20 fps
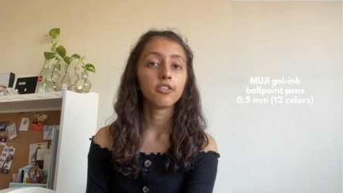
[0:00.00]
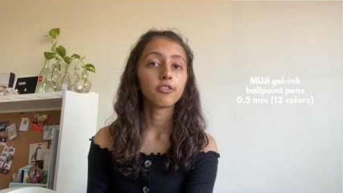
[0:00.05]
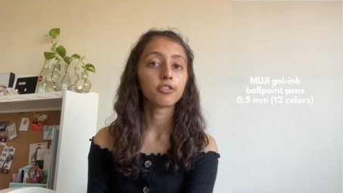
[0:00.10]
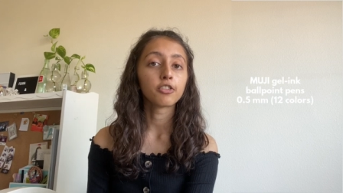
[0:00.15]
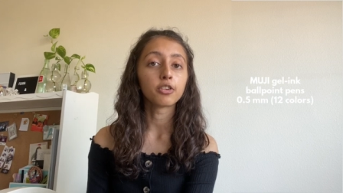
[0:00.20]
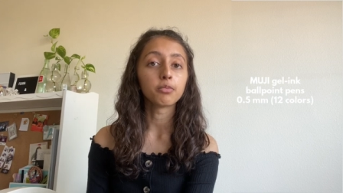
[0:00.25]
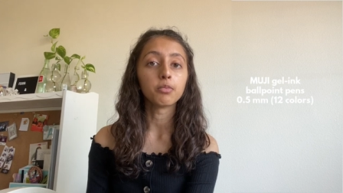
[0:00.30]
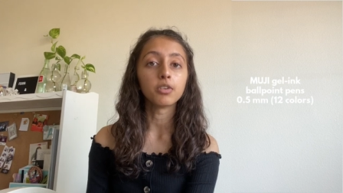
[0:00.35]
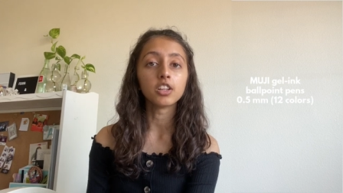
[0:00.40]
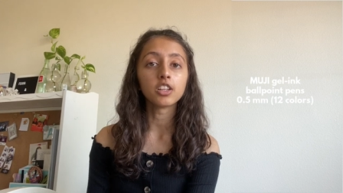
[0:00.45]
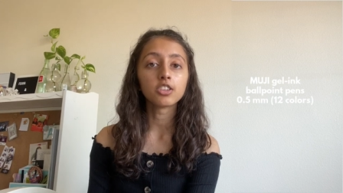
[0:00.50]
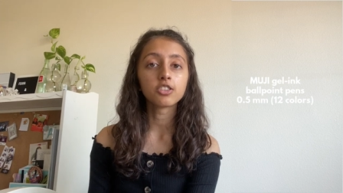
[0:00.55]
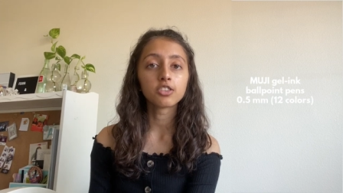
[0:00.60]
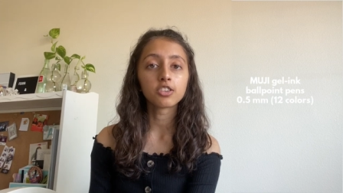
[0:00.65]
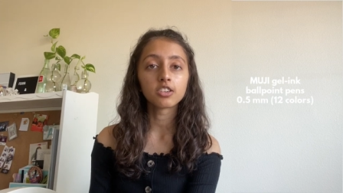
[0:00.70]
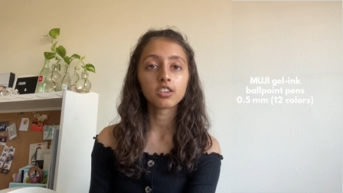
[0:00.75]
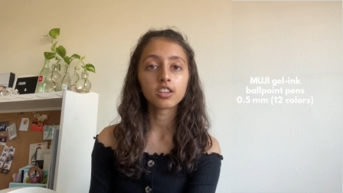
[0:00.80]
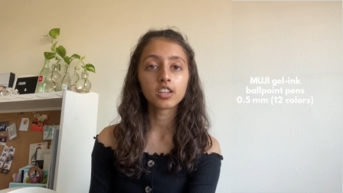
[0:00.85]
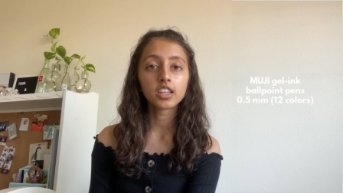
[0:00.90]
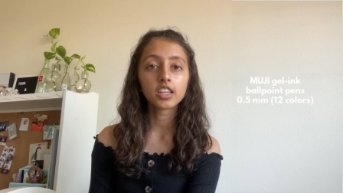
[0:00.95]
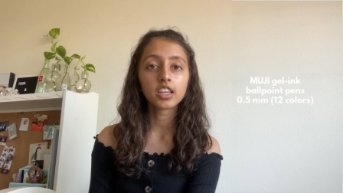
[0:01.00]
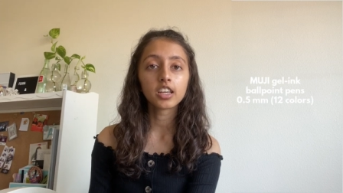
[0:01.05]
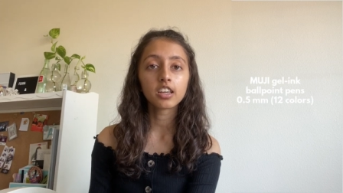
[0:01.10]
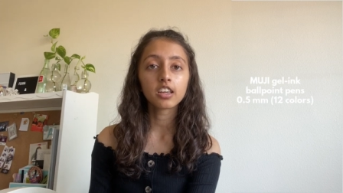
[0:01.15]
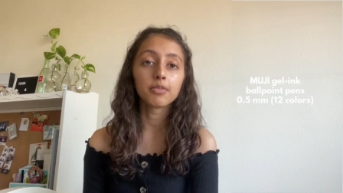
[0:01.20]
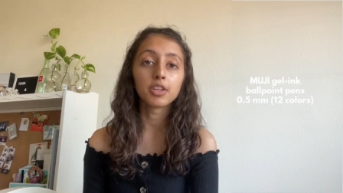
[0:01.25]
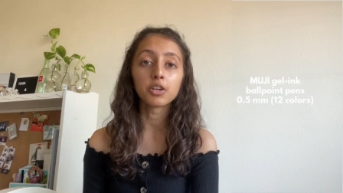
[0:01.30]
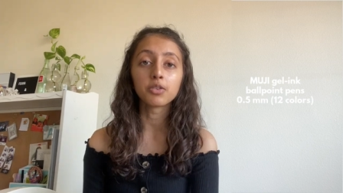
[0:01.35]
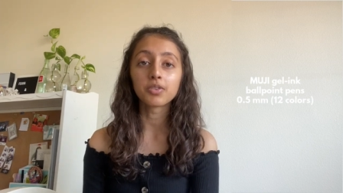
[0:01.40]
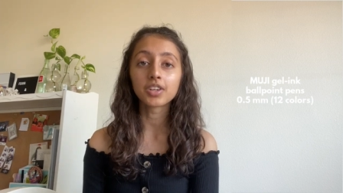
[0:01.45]
for bullet
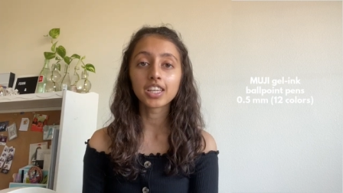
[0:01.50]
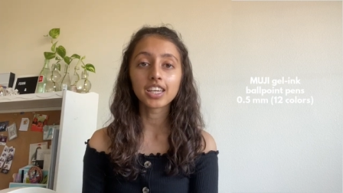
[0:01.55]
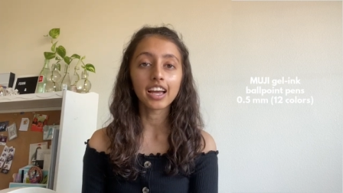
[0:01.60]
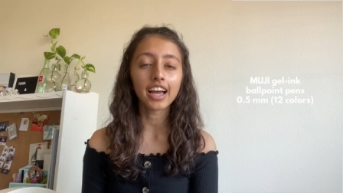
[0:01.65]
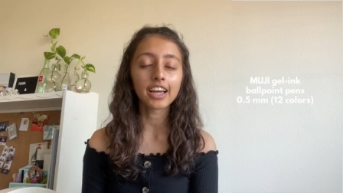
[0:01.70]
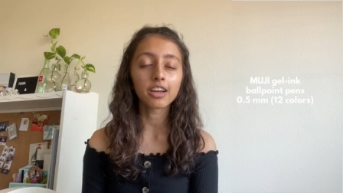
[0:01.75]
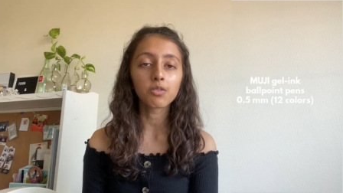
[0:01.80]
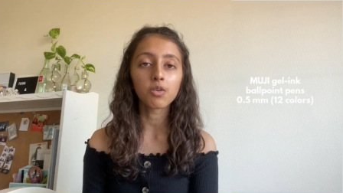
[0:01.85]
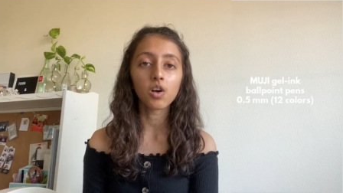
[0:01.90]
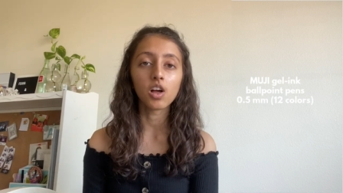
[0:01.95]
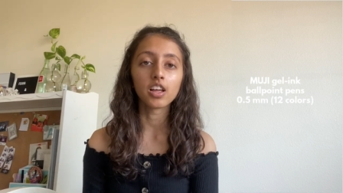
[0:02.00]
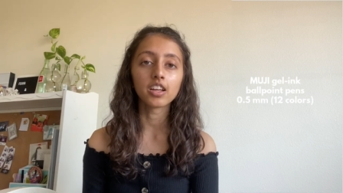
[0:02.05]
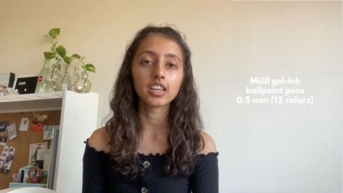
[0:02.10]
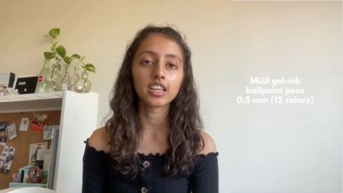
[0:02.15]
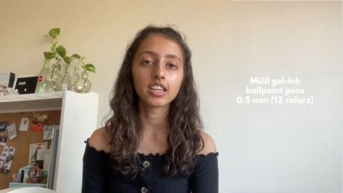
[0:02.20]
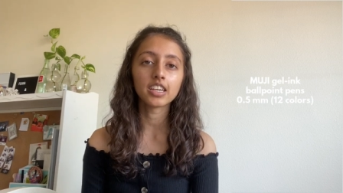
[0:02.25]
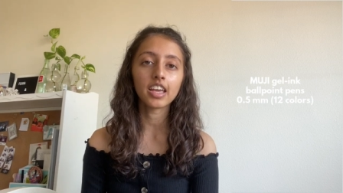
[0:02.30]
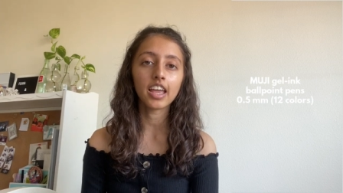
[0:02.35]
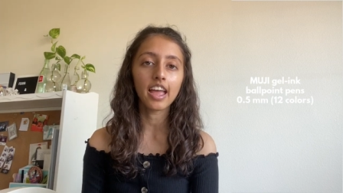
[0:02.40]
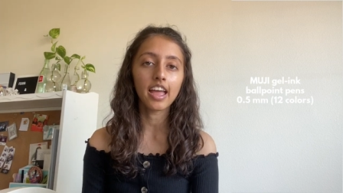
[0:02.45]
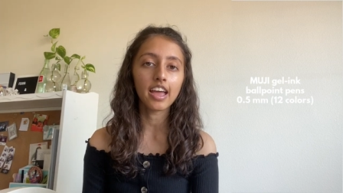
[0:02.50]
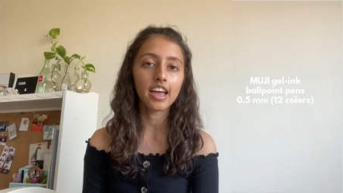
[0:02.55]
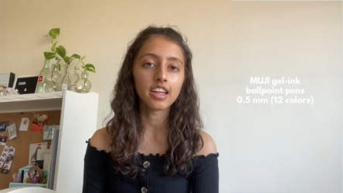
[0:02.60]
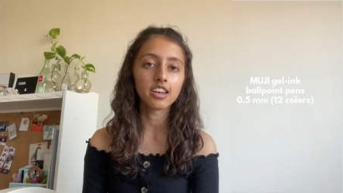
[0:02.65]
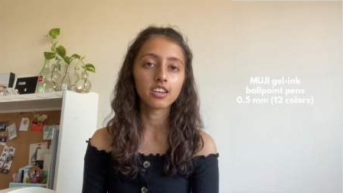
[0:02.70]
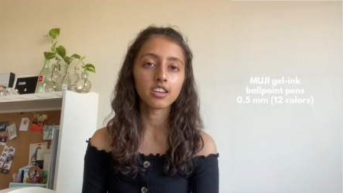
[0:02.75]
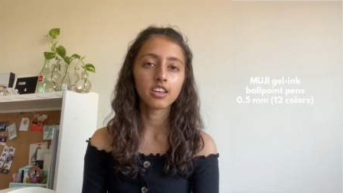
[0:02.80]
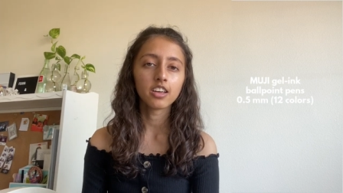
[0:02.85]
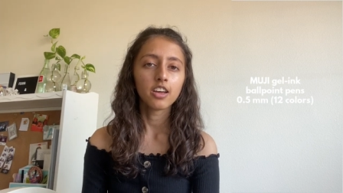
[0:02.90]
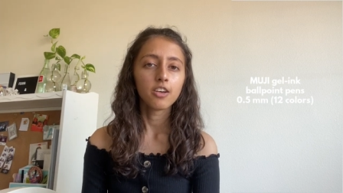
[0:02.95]
journaling. They're really high quality
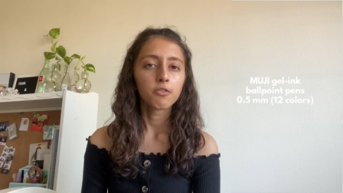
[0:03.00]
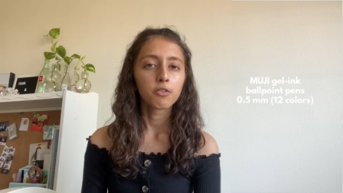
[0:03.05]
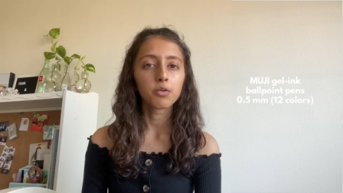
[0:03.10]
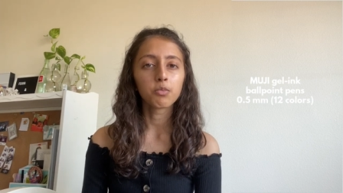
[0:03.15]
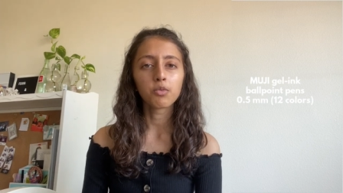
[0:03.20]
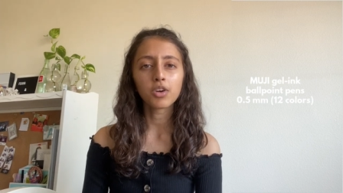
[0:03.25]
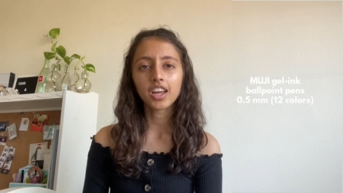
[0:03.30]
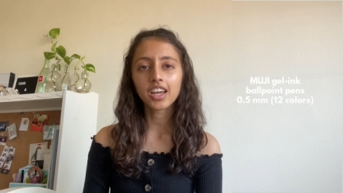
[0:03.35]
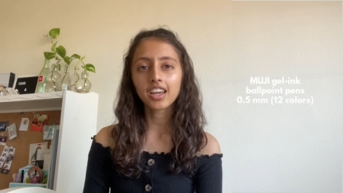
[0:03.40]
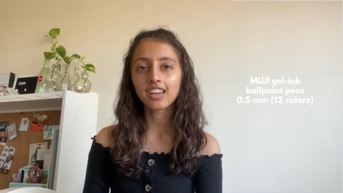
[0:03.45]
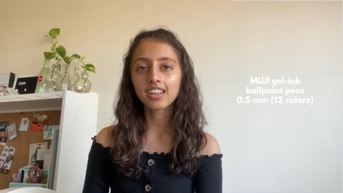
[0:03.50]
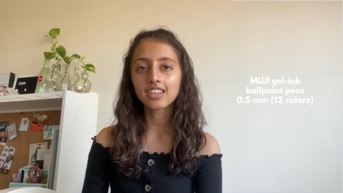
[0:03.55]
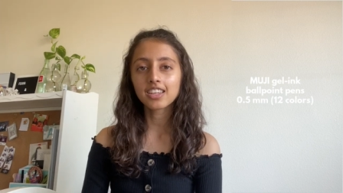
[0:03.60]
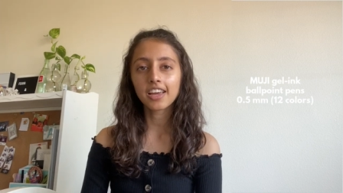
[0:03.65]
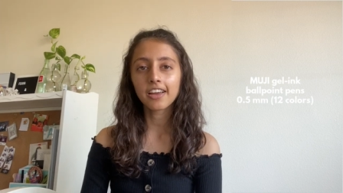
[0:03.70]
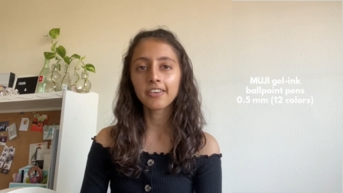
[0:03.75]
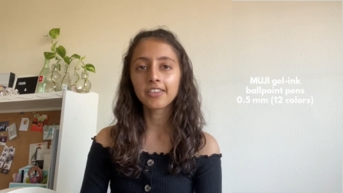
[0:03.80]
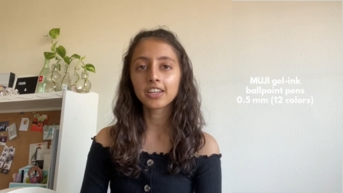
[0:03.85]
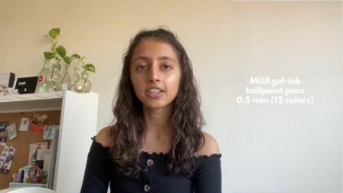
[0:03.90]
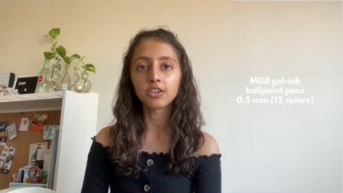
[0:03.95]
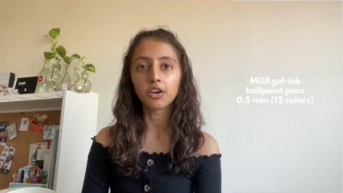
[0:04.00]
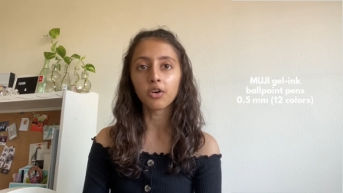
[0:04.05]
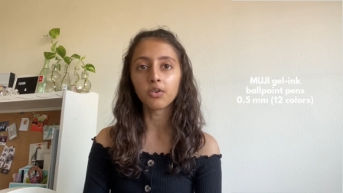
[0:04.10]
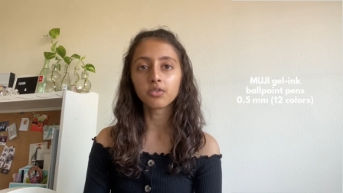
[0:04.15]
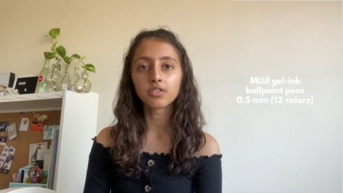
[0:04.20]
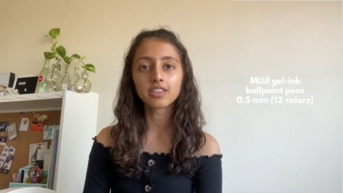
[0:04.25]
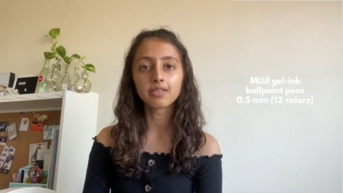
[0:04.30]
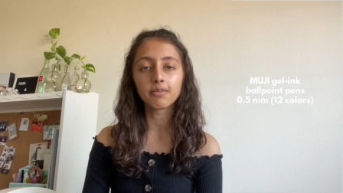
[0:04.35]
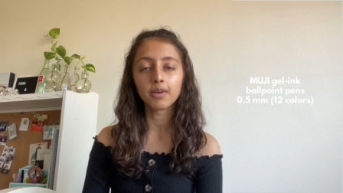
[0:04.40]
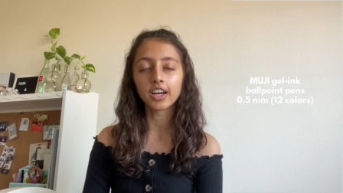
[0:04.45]
and from what I can tell, they don't
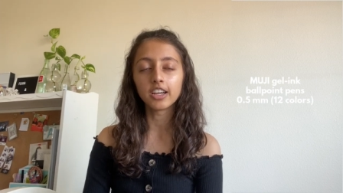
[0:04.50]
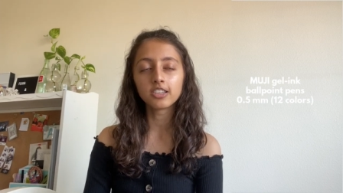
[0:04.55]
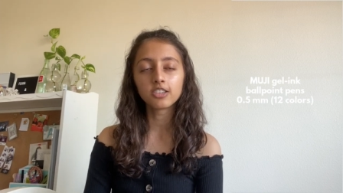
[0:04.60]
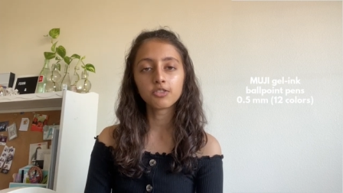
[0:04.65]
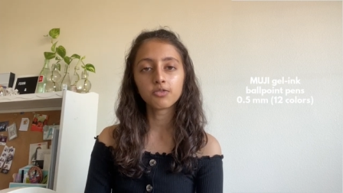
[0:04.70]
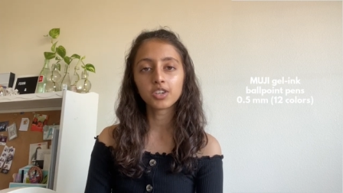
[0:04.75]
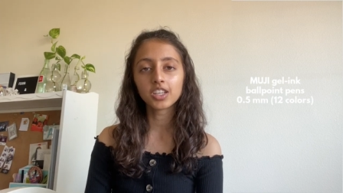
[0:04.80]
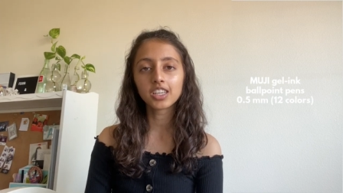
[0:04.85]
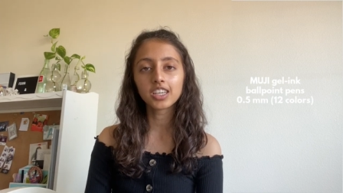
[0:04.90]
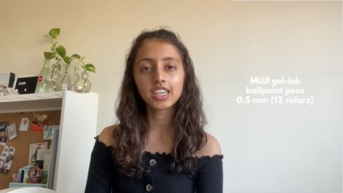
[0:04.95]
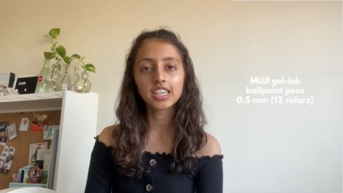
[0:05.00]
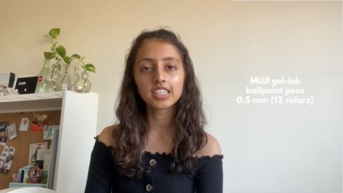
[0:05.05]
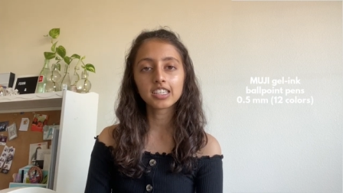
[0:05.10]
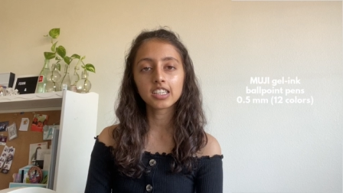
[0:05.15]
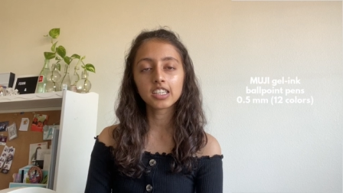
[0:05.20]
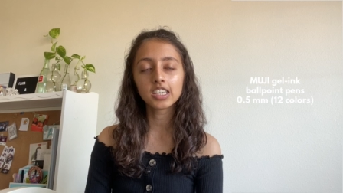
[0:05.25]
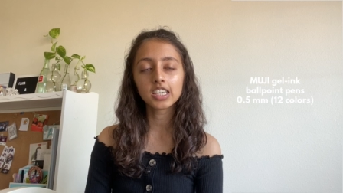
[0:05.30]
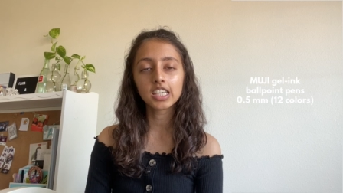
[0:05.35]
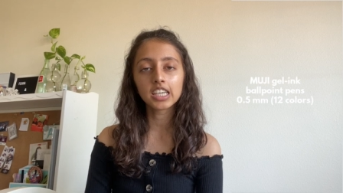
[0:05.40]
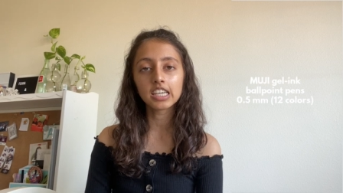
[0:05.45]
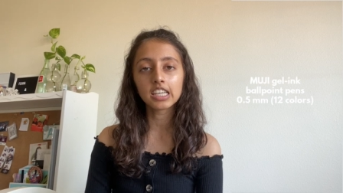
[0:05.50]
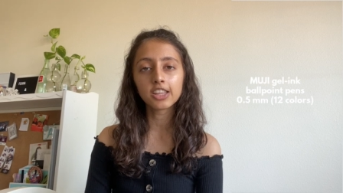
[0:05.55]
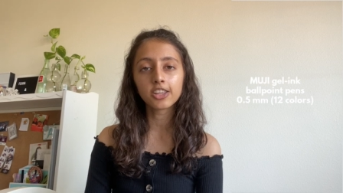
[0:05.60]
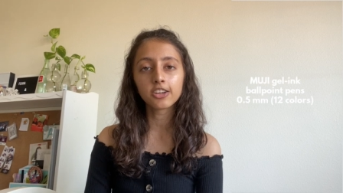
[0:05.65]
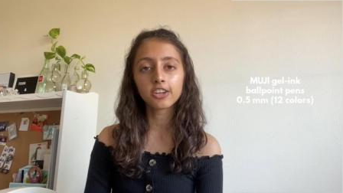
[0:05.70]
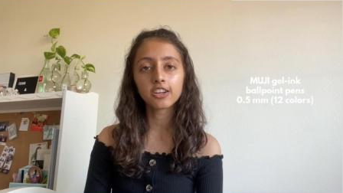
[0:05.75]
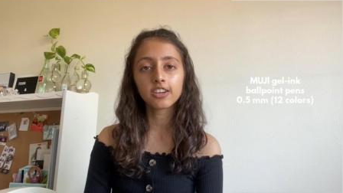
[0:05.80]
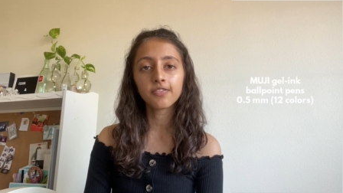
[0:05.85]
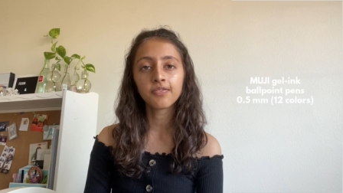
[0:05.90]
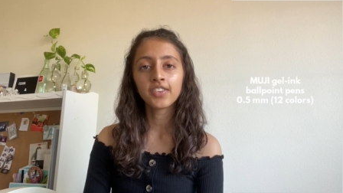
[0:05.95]
smudge really easily
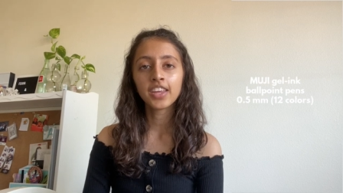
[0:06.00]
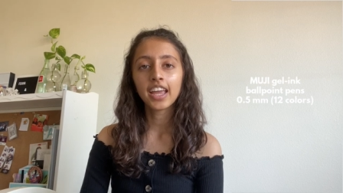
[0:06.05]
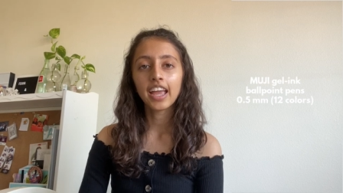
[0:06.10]
either.